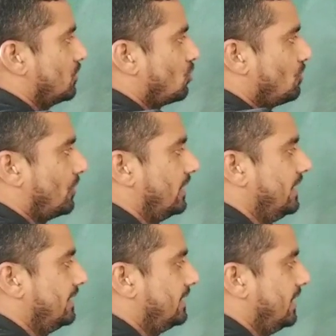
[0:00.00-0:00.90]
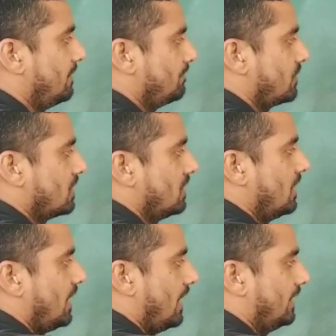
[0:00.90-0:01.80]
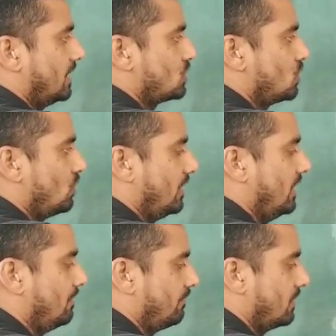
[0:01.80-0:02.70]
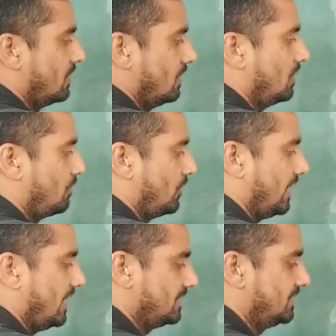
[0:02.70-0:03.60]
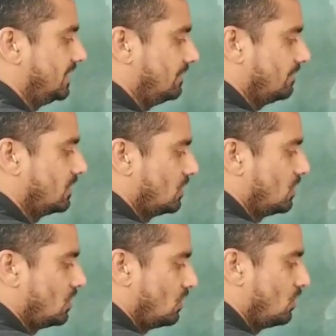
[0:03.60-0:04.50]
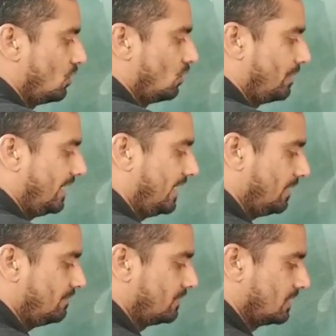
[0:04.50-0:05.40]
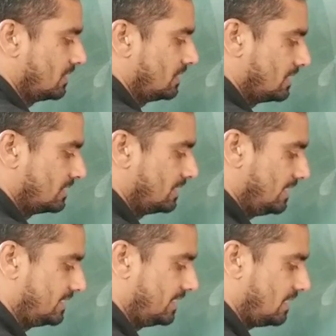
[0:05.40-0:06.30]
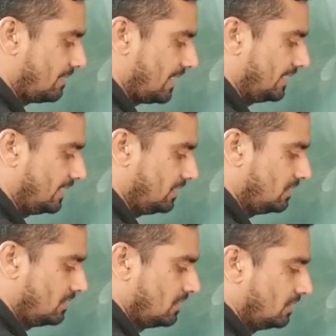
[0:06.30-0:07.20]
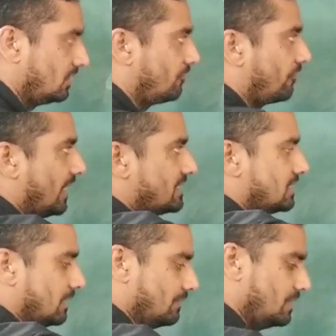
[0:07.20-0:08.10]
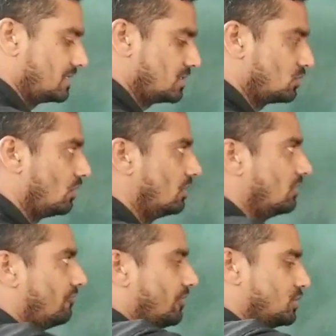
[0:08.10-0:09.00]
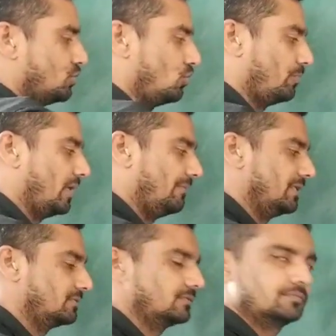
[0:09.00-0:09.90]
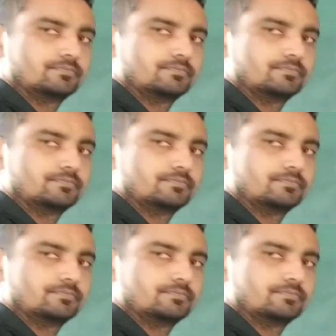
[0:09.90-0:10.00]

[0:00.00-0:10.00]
the group 1 lithium and the sodium, the potassium, rubidium, cesium, and then the francium. This is called the first group elements.